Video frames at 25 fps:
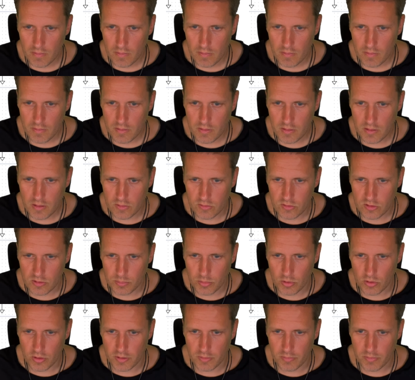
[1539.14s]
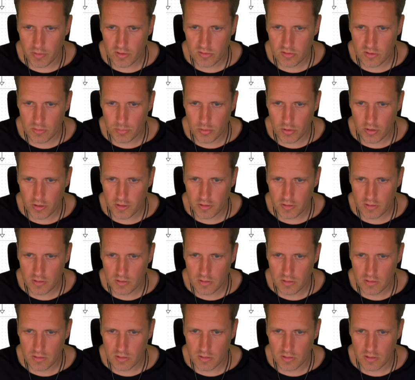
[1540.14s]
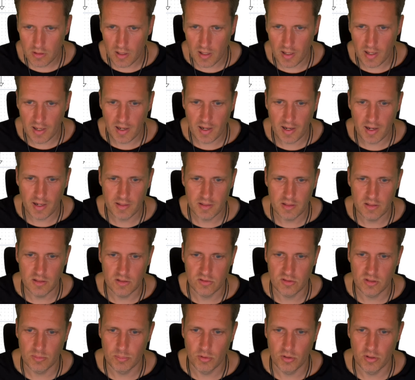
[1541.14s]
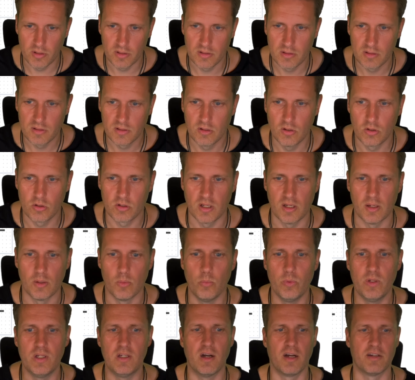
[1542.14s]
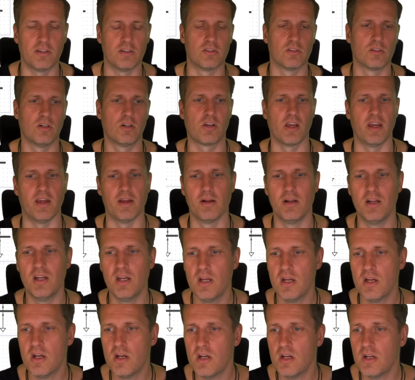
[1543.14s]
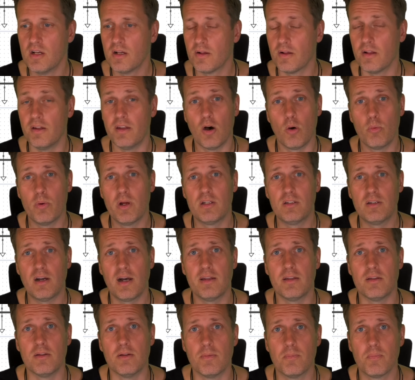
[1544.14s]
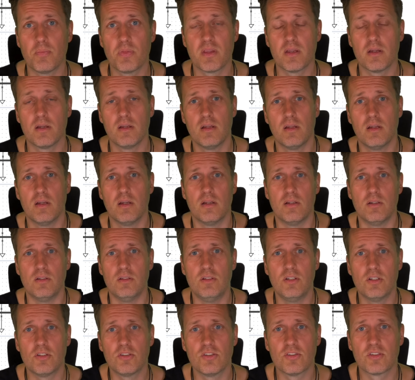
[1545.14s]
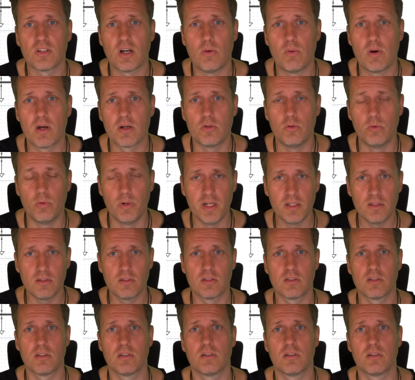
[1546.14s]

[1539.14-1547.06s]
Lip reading: Here's the point. Where's the point? Ah, here's the point. Okay, we got it. Okay, and now we're done. This is our grid.